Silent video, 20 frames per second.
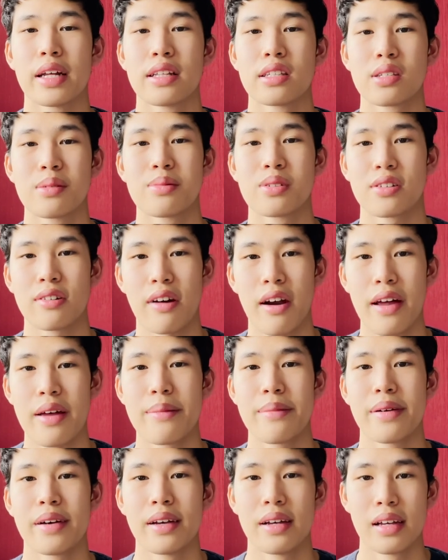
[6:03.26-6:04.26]
and
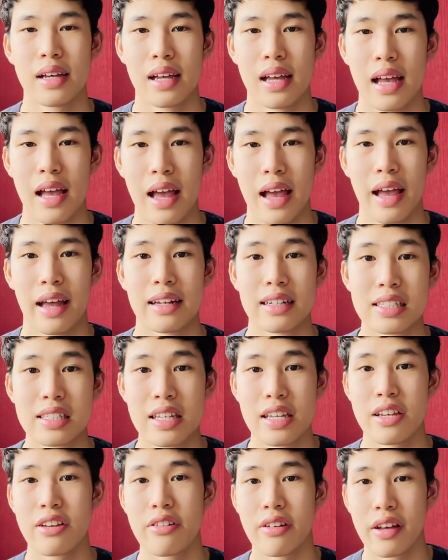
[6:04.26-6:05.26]
subscribe, and
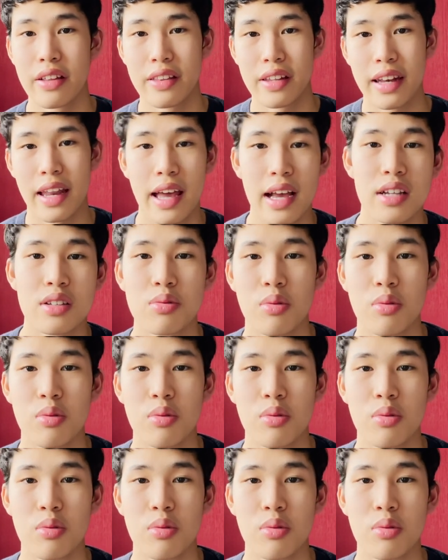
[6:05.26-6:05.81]
see you in the next